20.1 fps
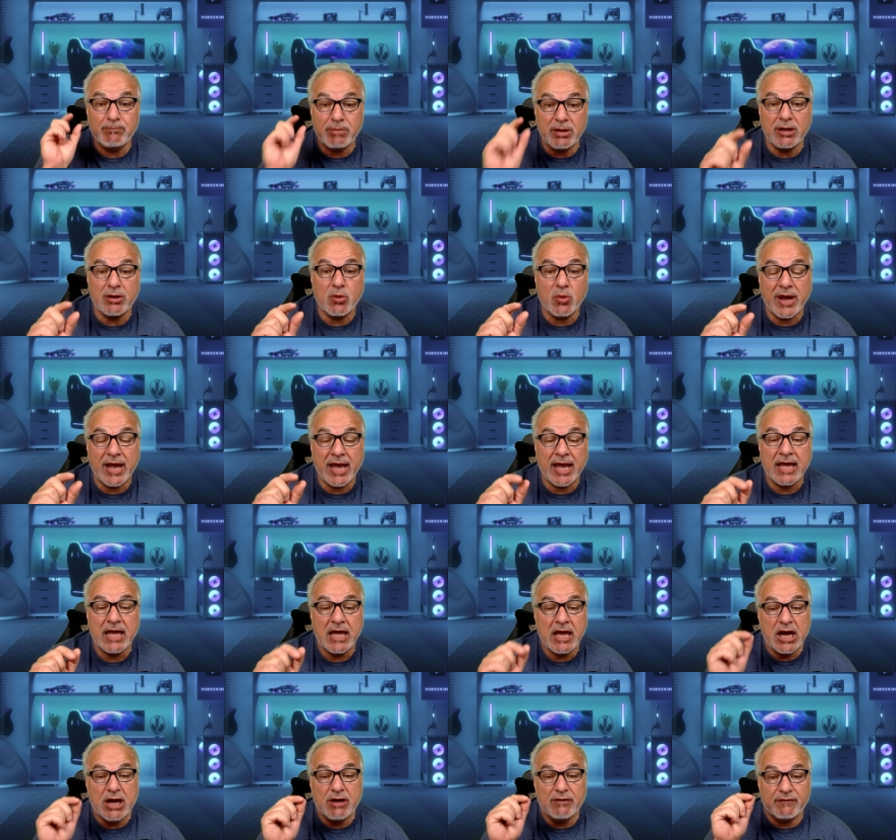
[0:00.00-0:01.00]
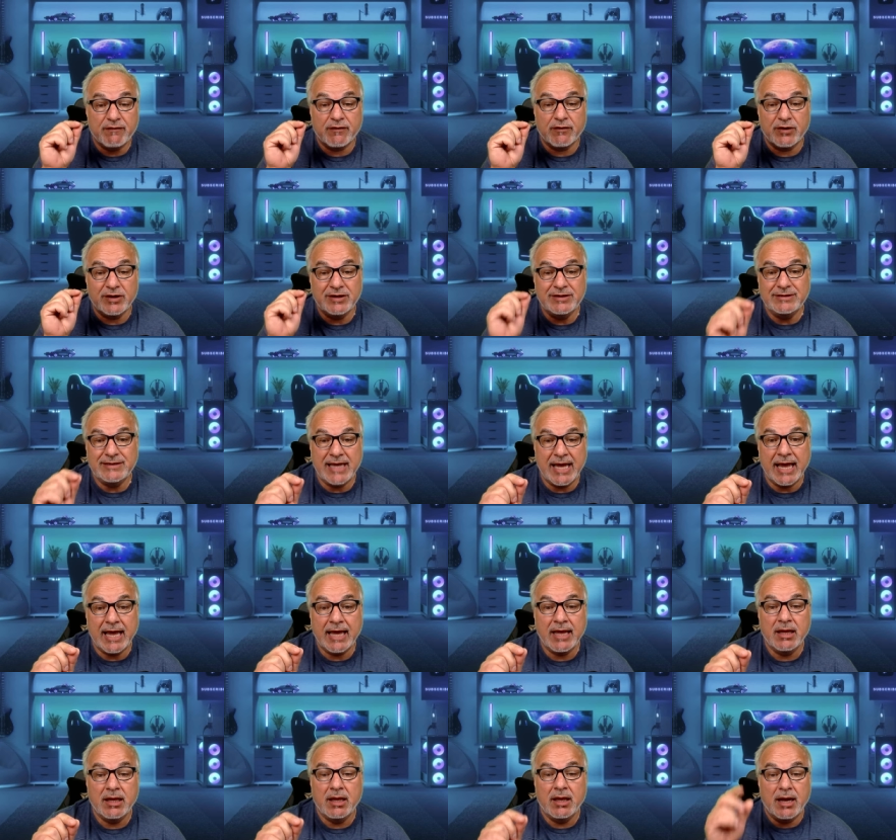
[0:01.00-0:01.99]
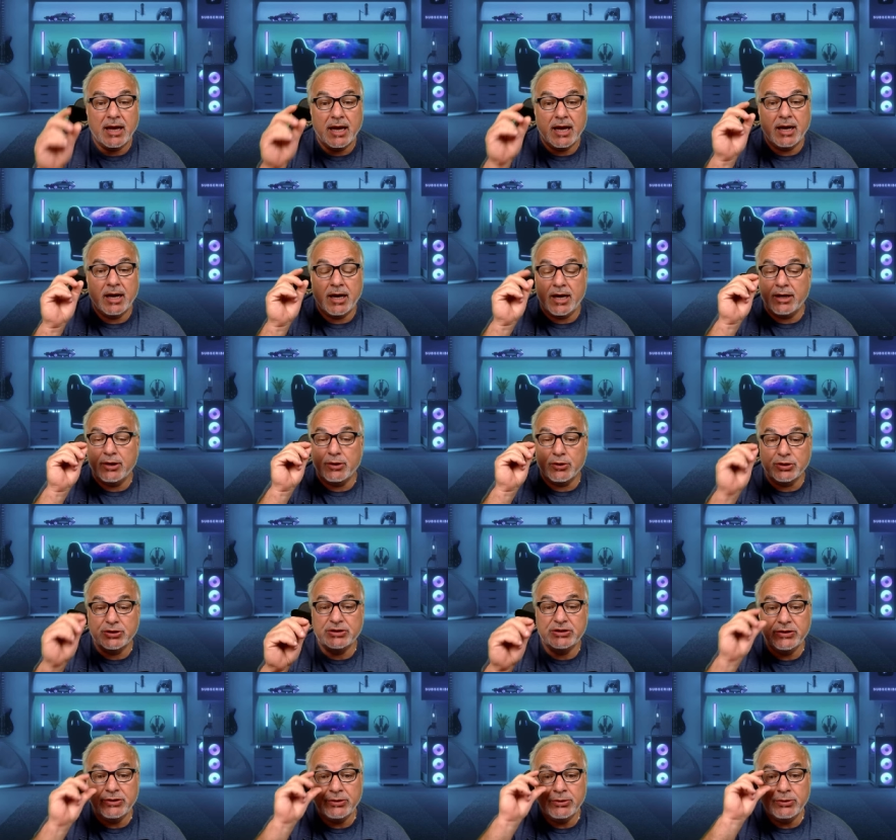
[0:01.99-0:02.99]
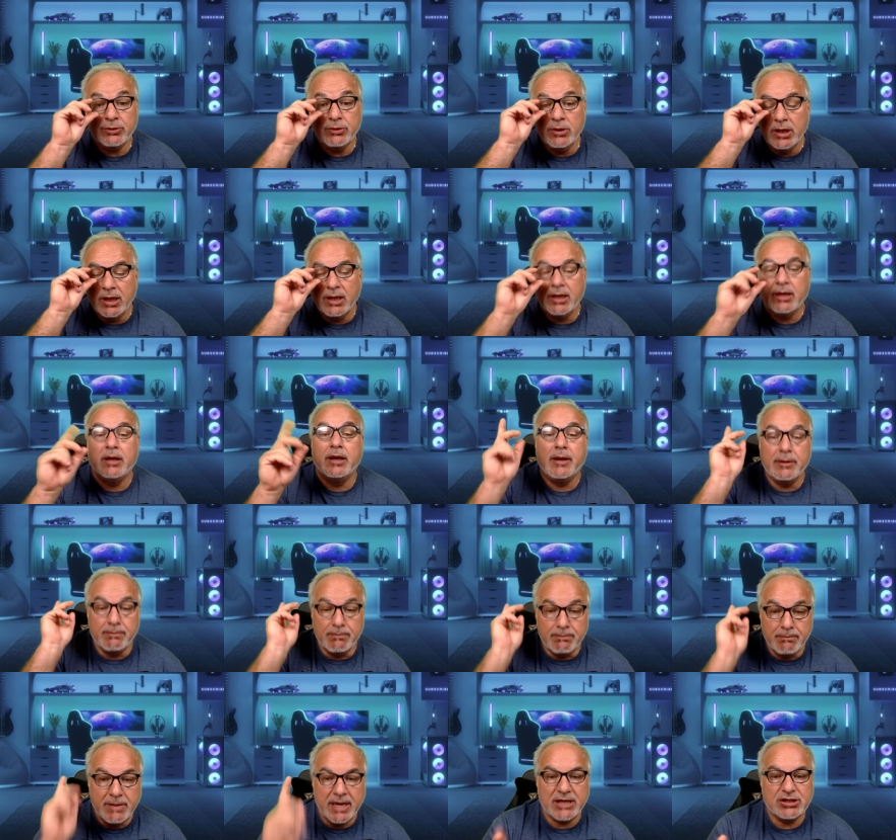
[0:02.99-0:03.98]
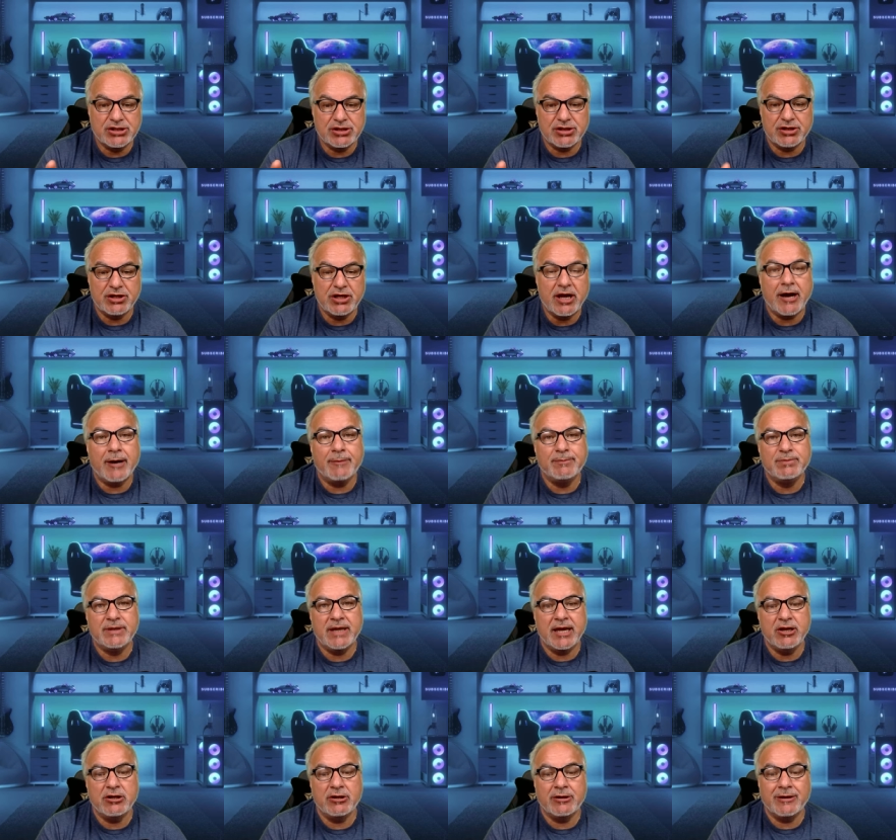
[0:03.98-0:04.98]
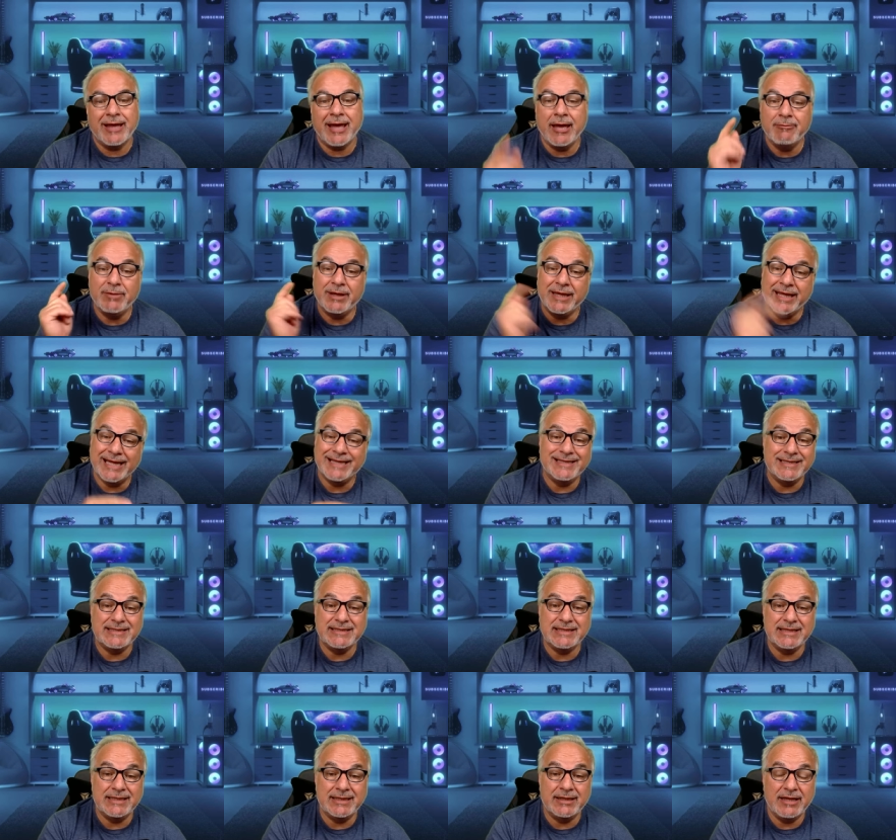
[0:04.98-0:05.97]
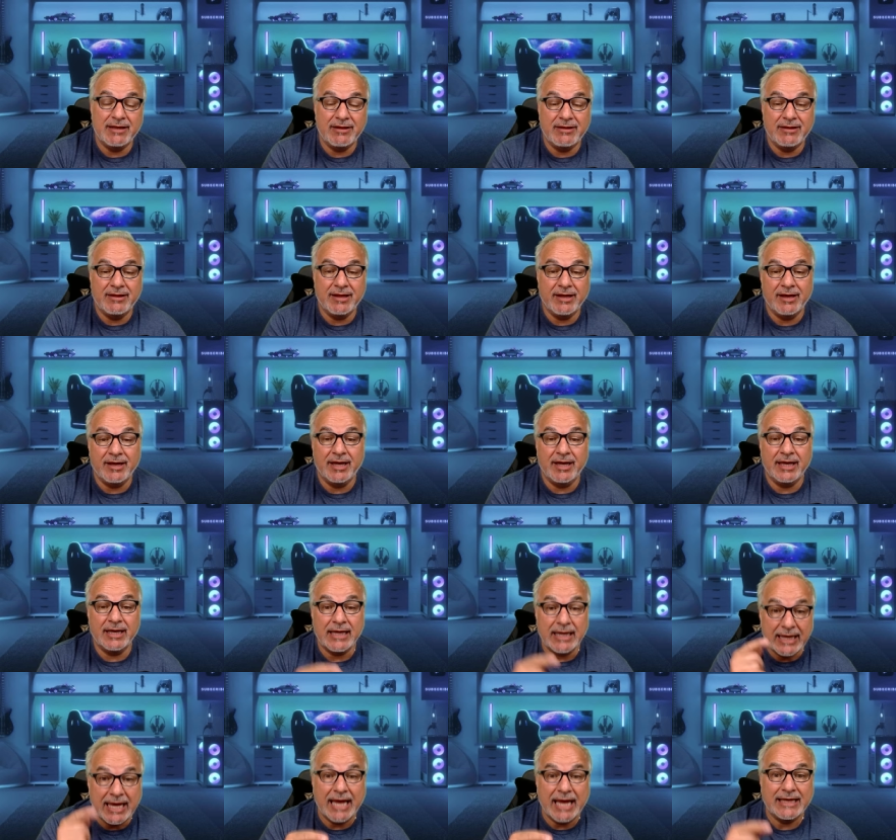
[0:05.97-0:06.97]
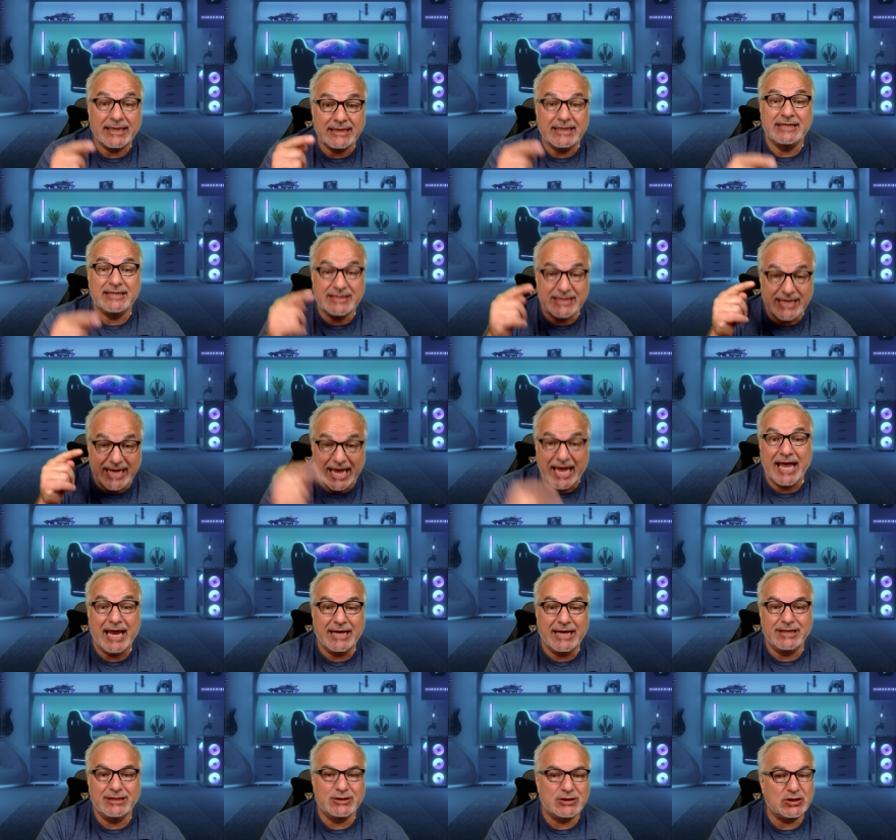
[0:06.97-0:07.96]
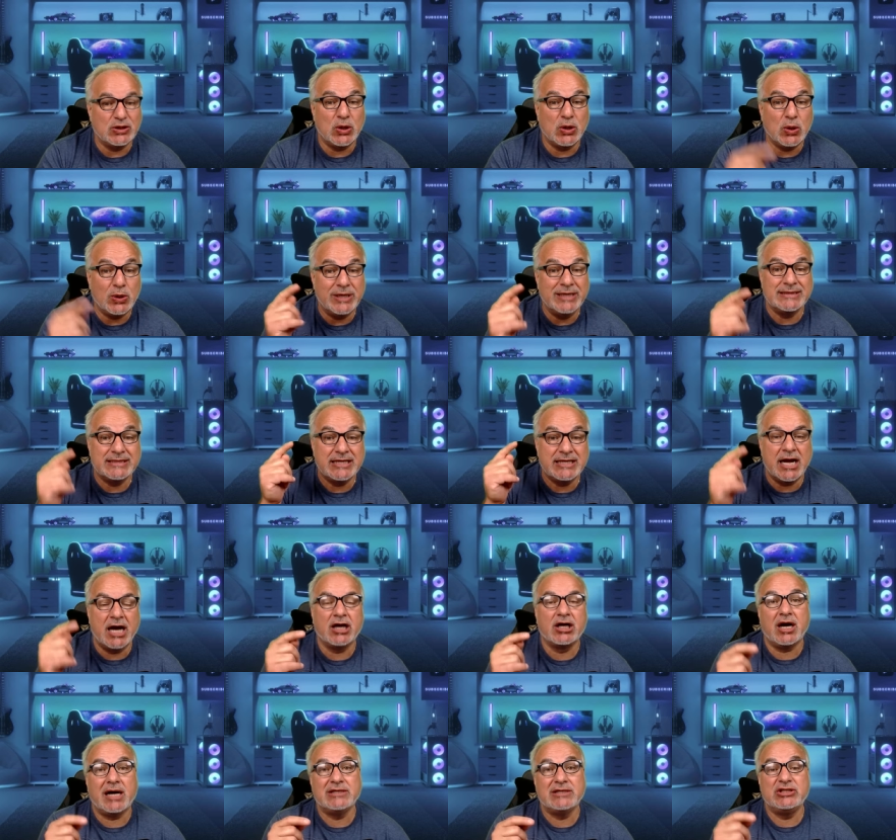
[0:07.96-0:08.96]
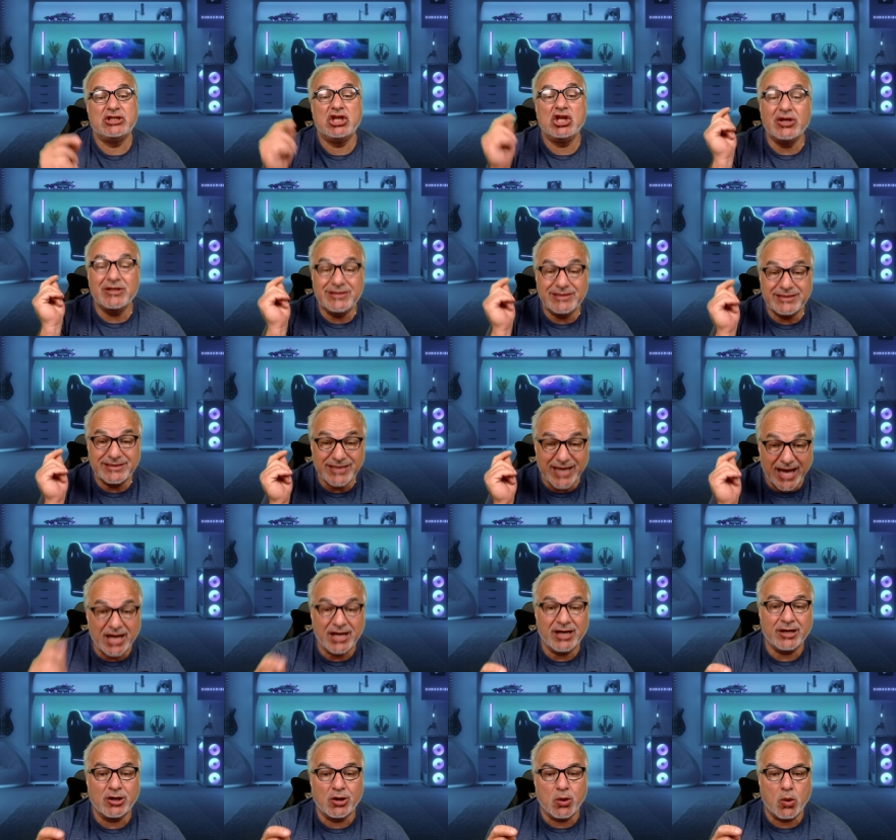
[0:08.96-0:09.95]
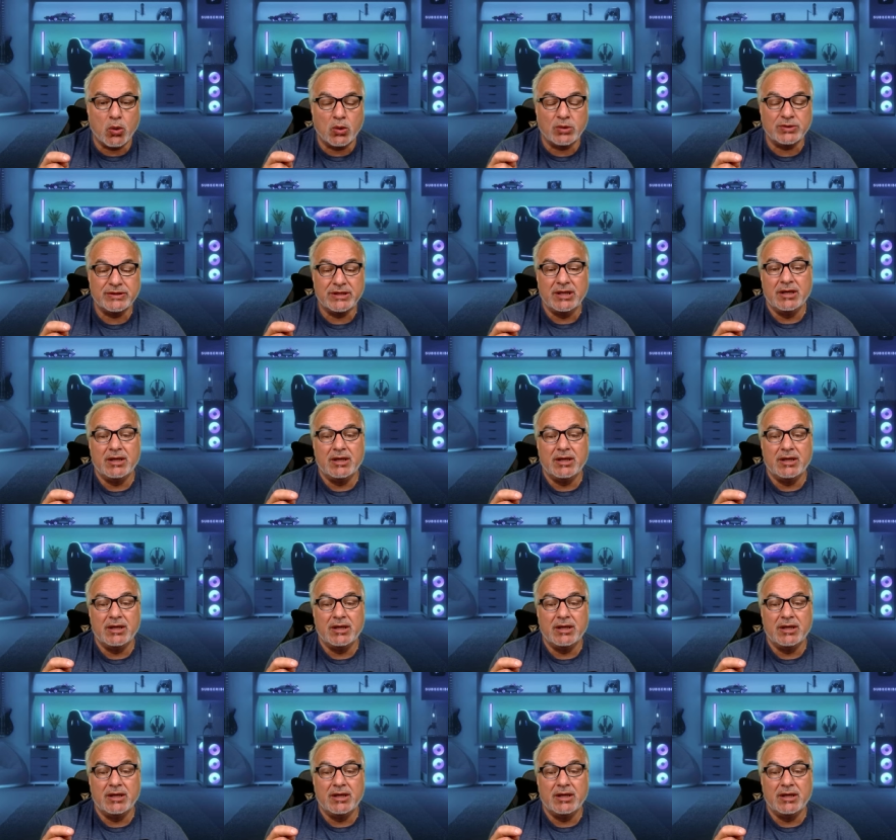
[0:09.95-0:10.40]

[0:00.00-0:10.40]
been away for a day uh, or two, make sure you update your game. Get this in the get this in so it's not costing you a ton of gold